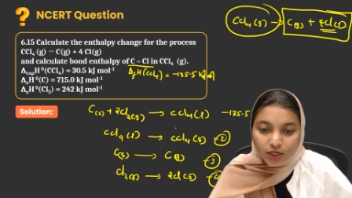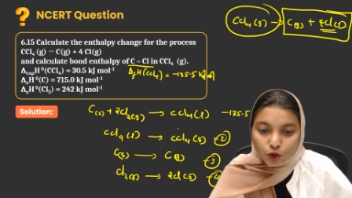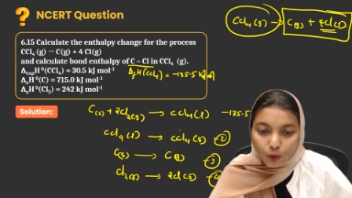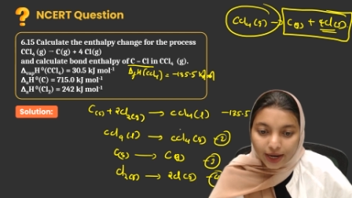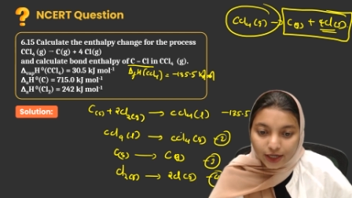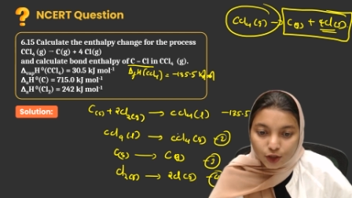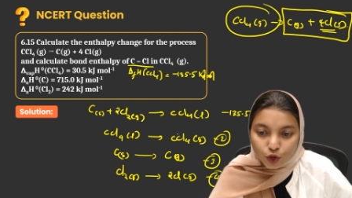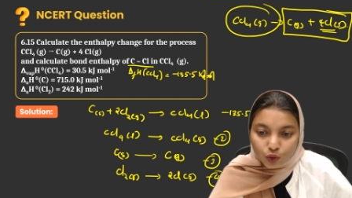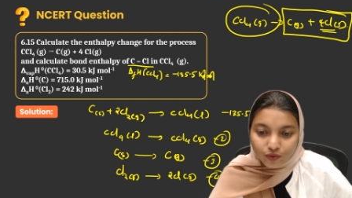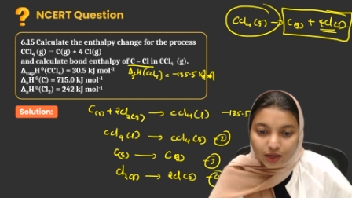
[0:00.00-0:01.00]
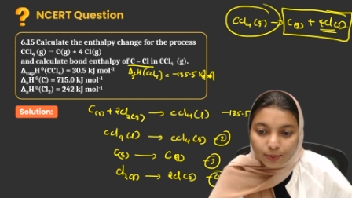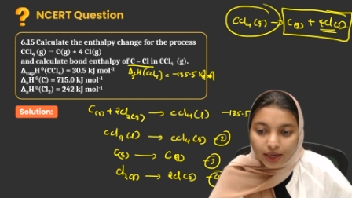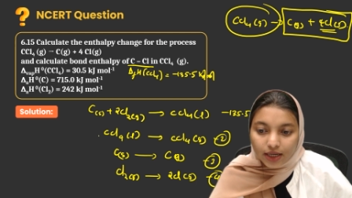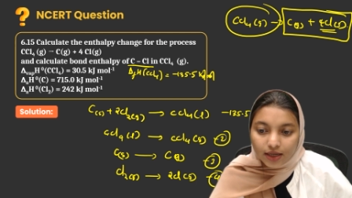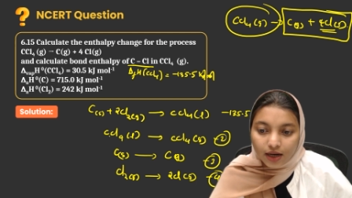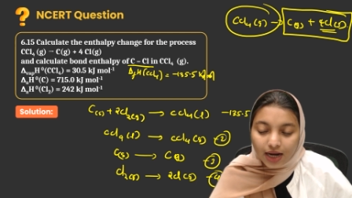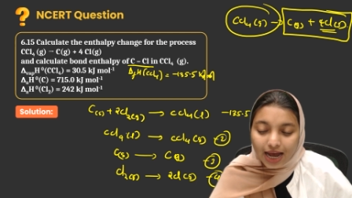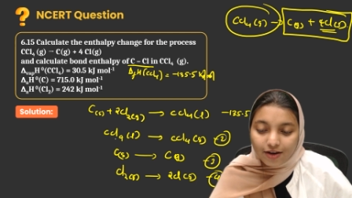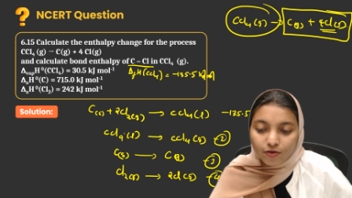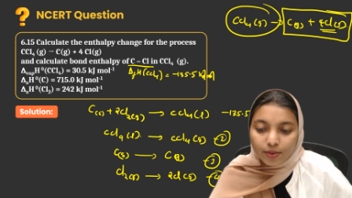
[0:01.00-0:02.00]
So minus 2 will be here.
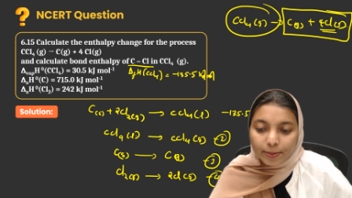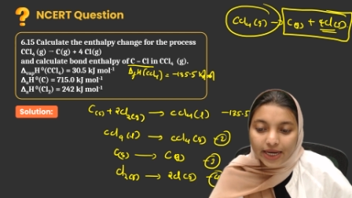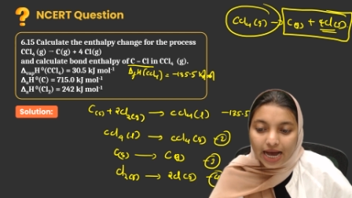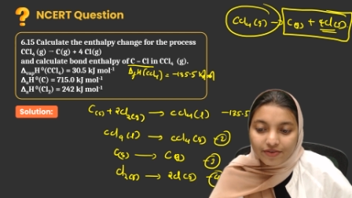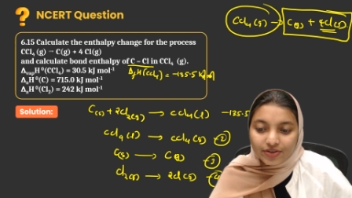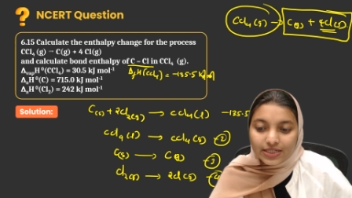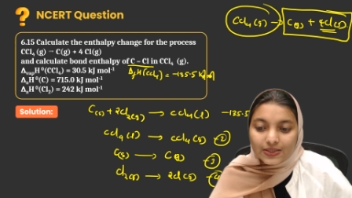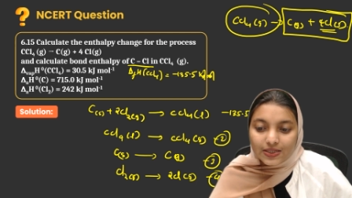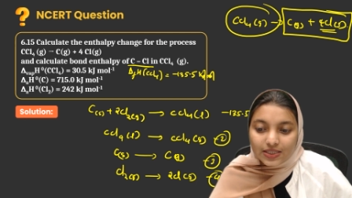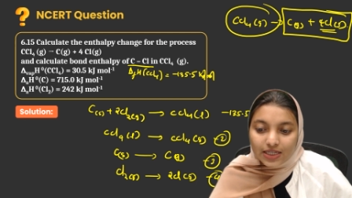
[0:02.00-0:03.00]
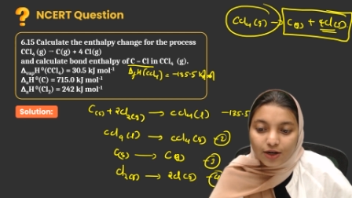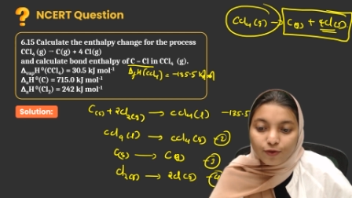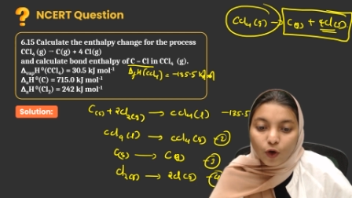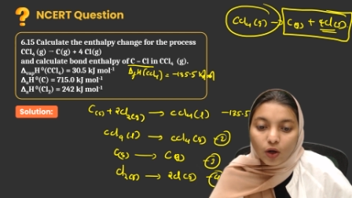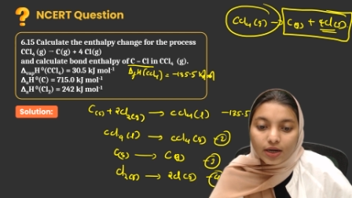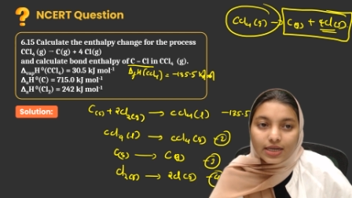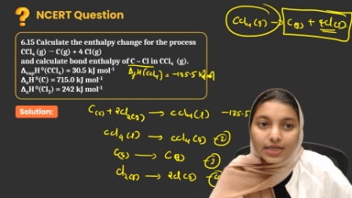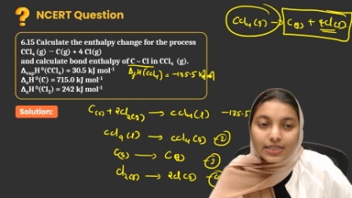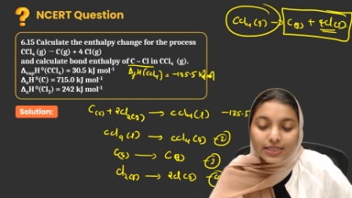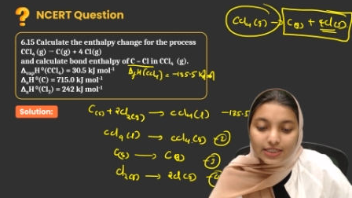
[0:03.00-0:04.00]
I will be having
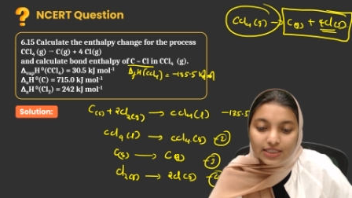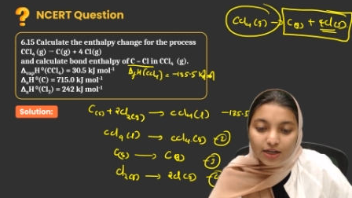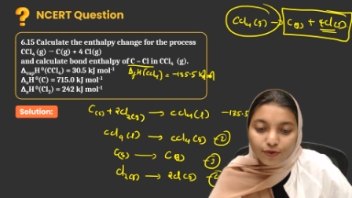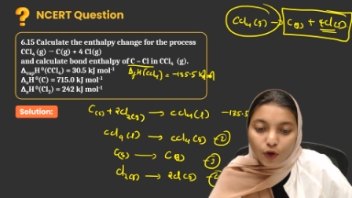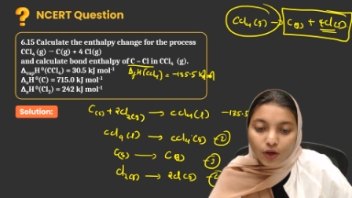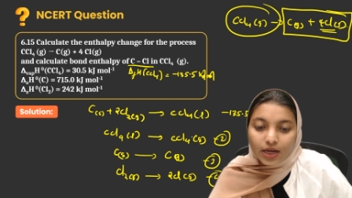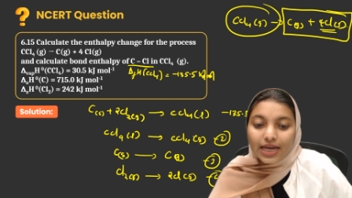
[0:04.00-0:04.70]
CCl4